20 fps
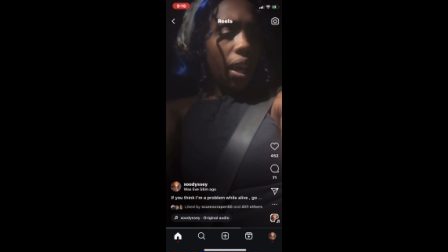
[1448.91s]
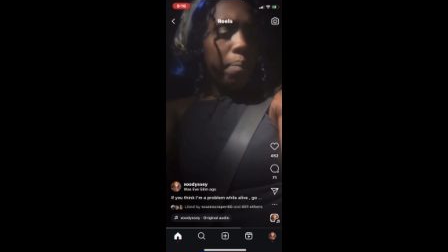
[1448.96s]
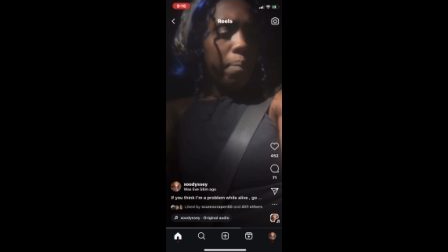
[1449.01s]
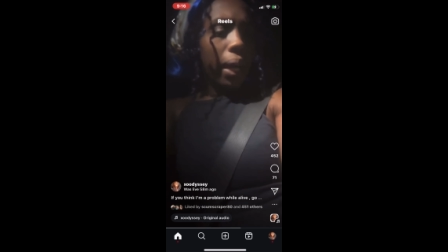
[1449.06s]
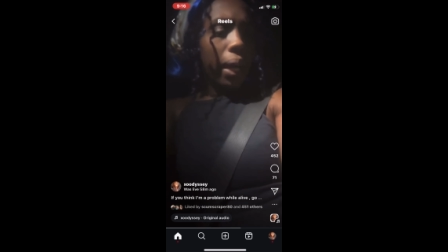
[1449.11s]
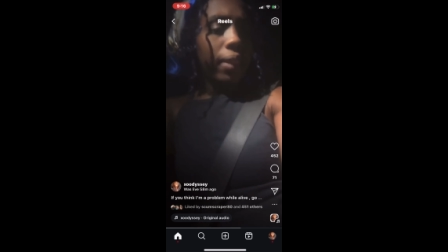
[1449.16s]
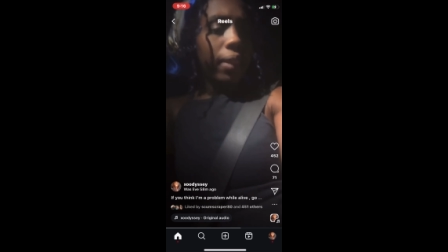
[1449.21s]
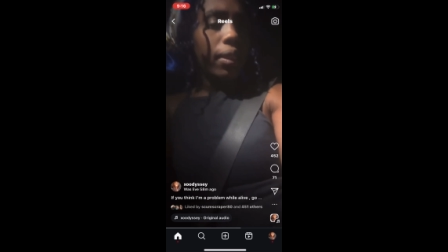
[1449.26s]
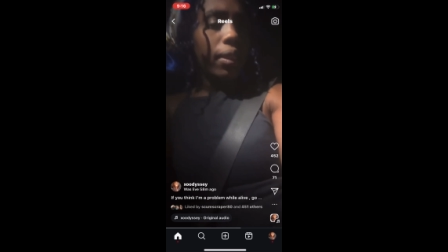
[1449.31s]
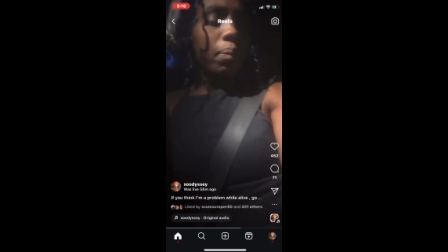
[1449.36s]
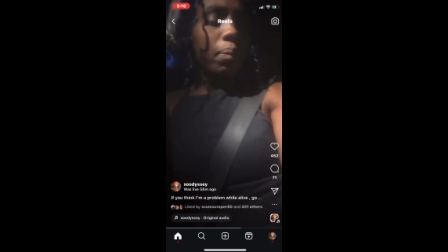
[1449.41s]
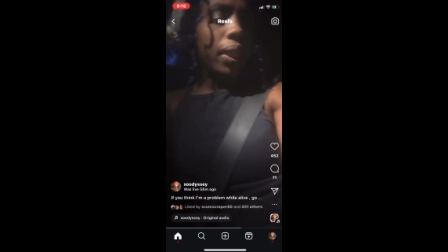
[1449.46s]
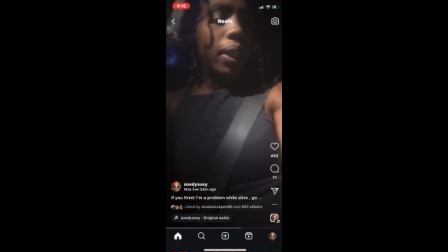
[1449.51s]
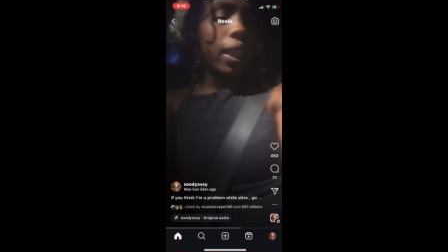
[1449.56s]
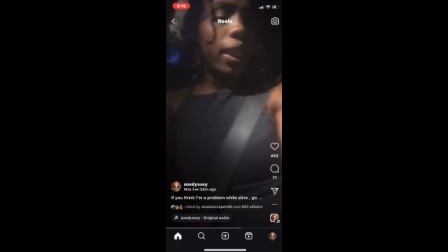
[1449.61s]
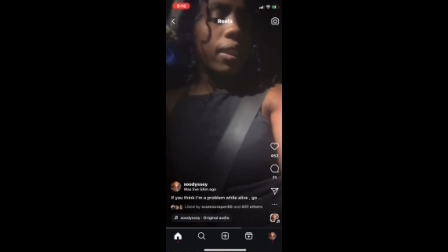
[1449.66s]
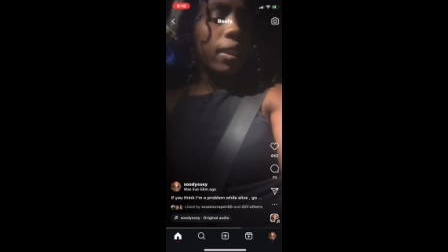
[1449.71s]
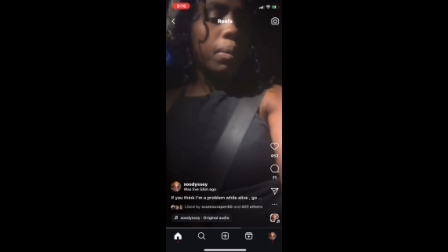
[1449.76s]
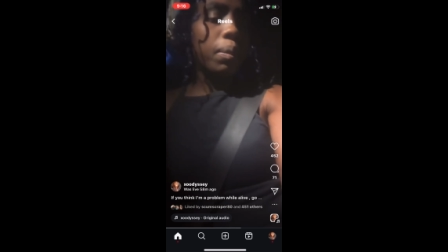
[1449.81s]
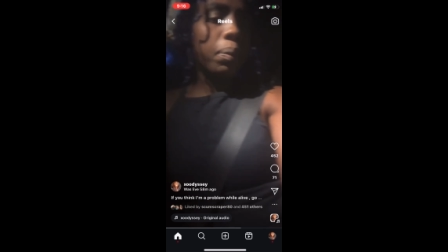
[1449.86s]
about some
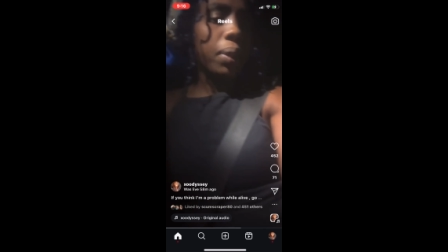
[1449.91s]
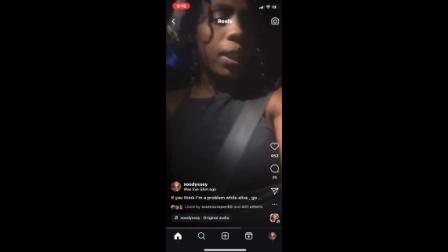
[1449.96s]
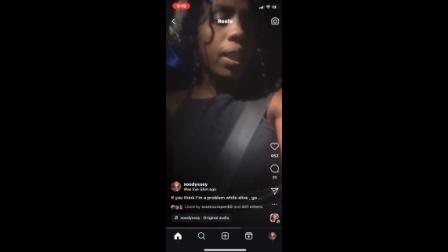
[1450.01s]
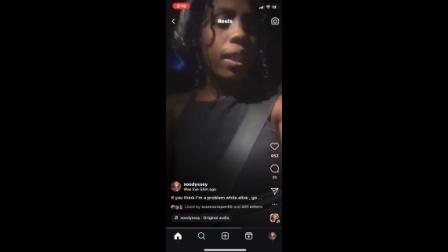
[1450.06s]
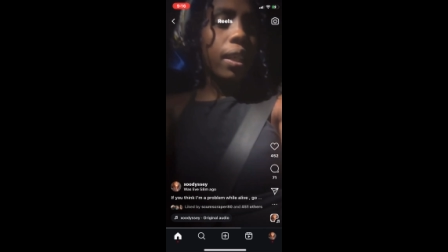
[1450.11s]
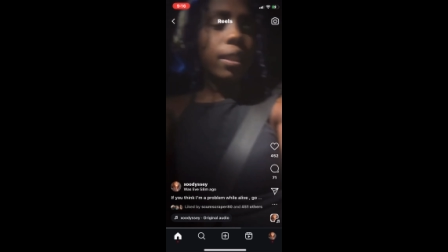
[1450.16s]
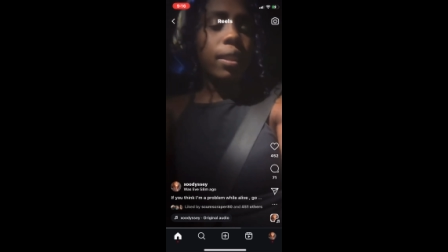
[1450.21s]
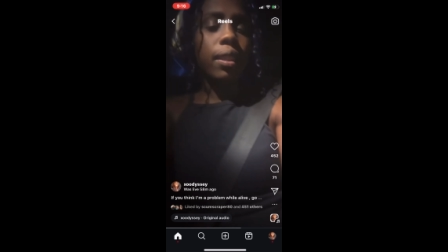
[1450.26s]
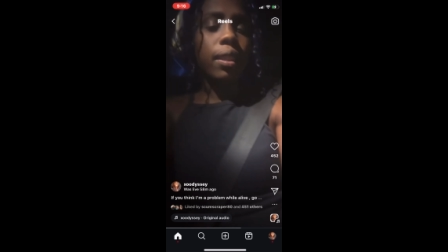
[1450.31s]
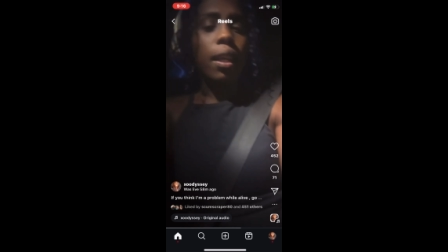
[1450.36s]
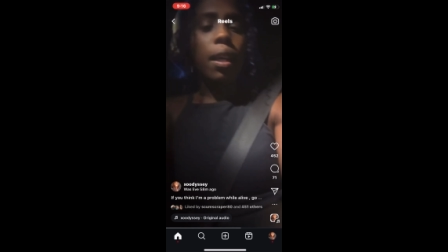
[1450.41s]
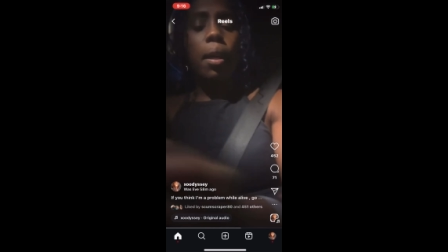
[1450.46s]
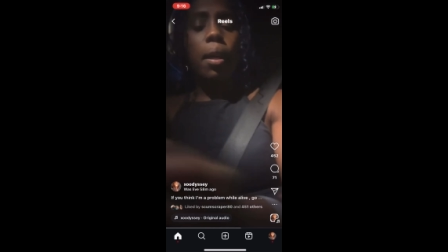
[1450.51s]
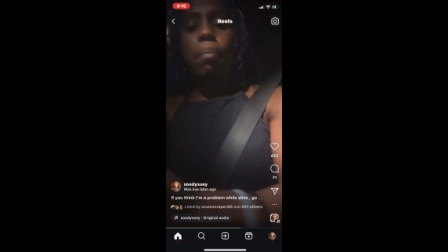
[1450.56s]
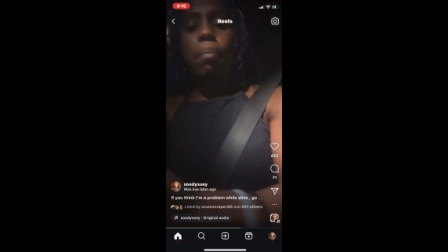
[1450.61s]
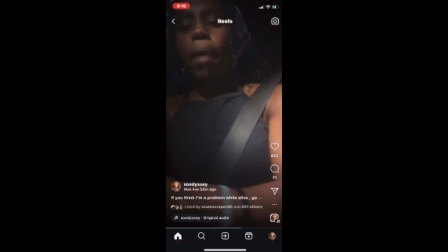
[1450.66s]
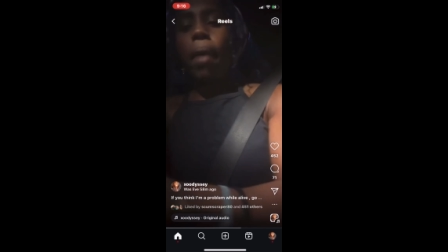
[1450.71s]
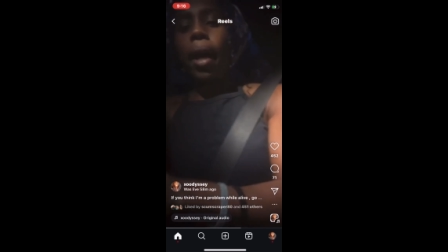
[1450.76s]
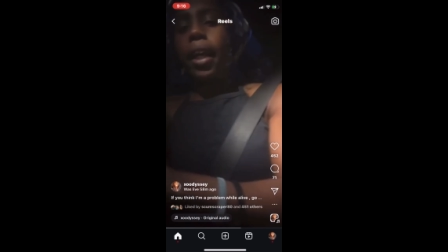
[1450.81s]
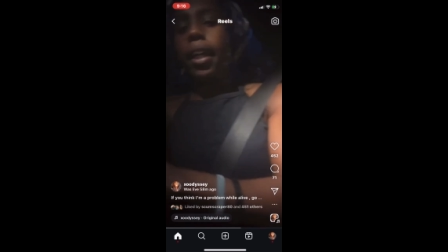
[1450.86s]
things because
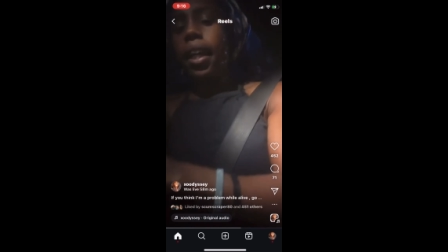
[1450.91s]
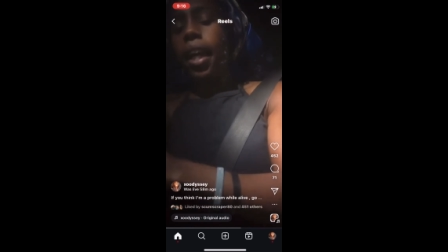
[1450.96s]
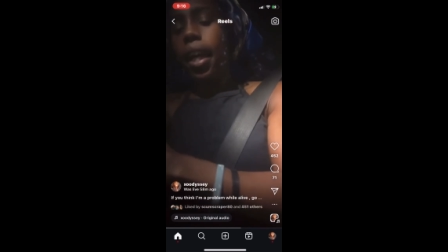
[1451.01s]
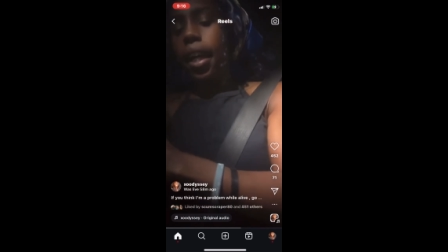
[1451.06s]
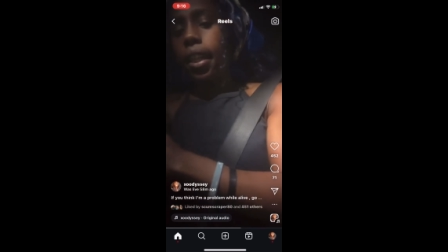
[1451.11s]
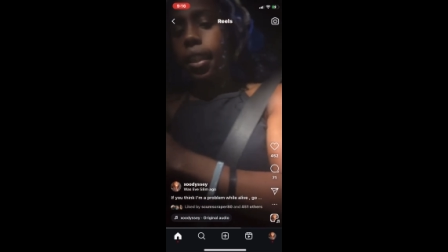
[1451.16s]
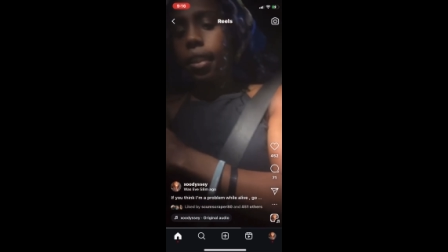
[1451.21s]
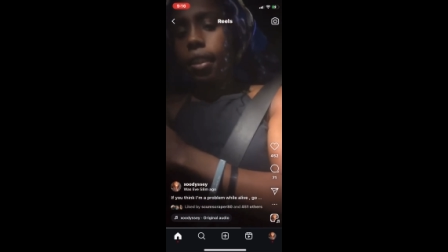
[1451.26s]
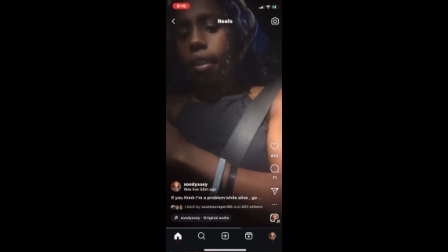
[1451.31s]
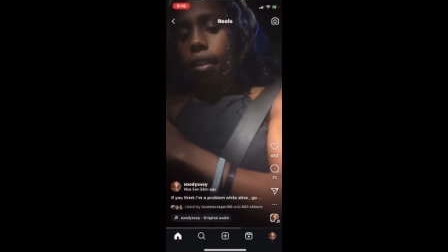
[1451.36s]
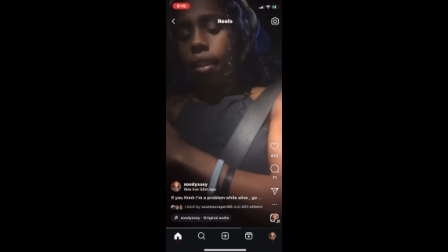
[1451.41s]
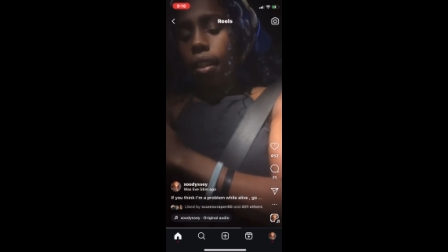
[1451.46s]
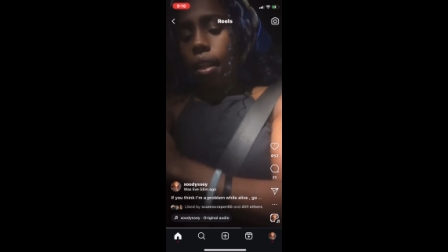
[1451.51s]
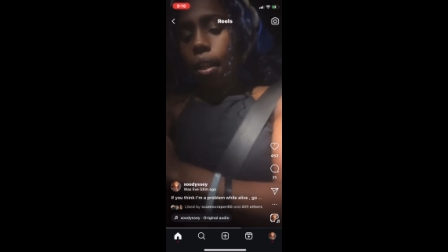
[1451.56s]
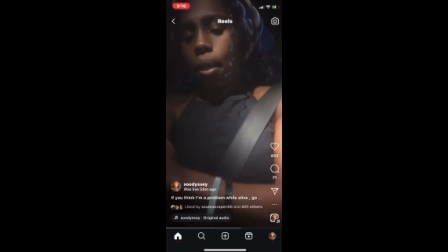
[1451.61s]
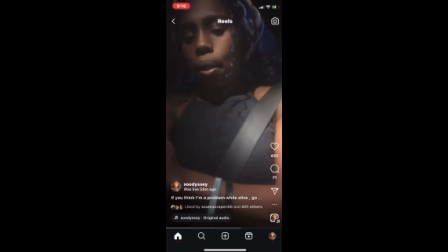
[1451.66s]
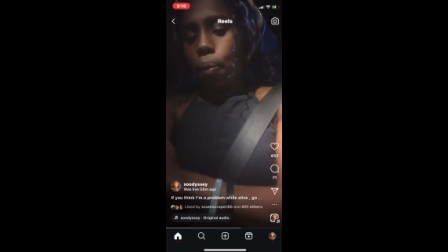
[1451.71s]
my case